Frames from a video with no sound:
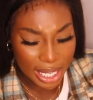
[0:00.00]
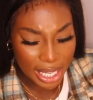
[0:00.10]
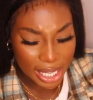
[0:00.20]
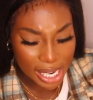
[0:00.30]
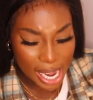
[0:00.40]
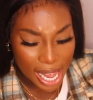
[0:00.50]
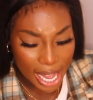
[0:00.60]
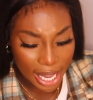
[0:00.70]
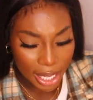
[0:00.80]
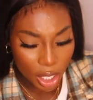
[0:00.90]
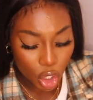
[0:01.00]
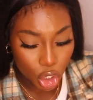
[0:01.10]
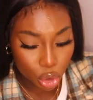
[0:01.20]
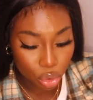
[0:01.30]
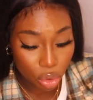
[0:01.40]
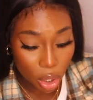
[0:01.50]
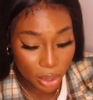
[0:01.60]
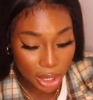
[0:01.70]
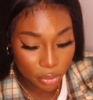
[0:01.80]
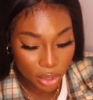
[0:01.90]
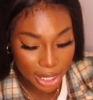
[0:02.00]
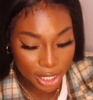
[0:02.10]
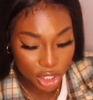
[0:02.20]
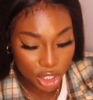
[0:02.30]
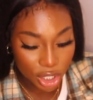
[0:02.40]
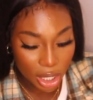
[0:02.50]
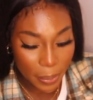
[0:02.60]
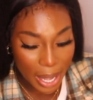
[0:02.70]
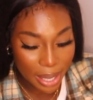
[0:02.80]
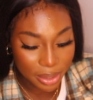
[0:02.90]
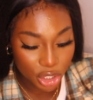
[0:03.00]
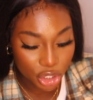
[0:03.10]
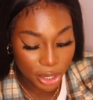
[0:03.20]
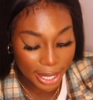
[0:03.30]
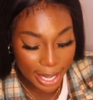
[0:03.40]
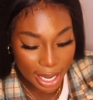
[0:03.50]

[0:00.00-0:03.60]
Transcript: in a controlling relationship? How did you get